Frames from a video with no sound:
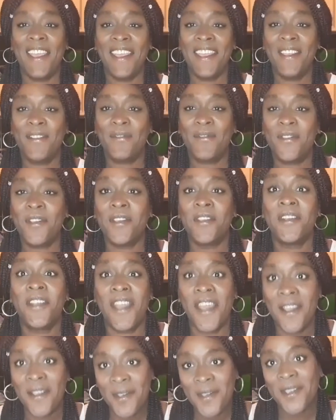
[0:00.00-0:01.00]
If you
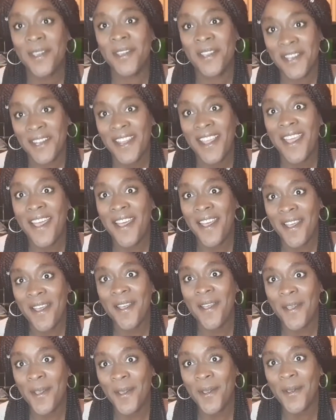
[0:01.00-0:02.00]
know, you
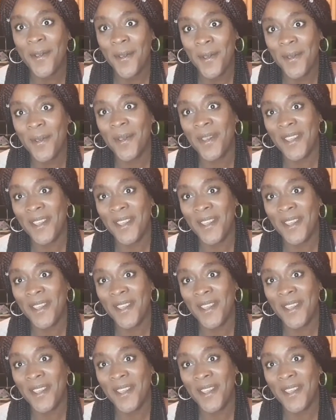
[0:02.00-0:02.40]
know.